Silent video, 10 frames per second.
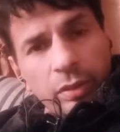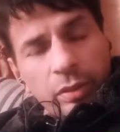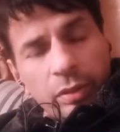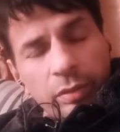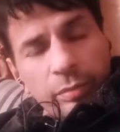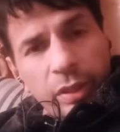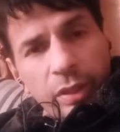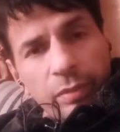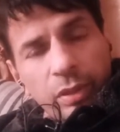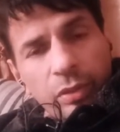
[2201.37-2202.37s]

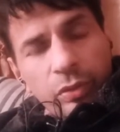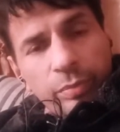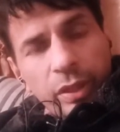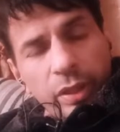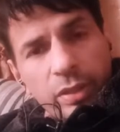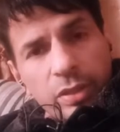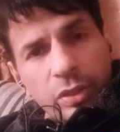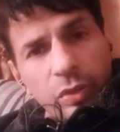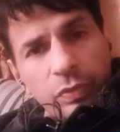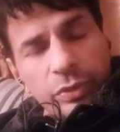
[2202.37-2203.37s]
BOOBS of
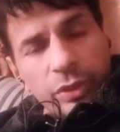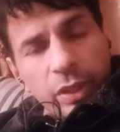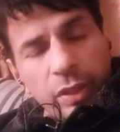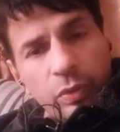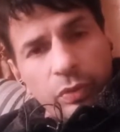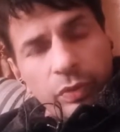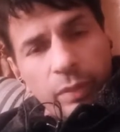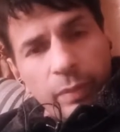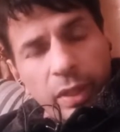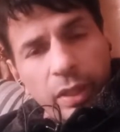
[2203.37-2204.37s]
Charu
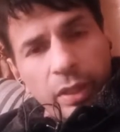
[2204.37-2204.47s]
Virmani,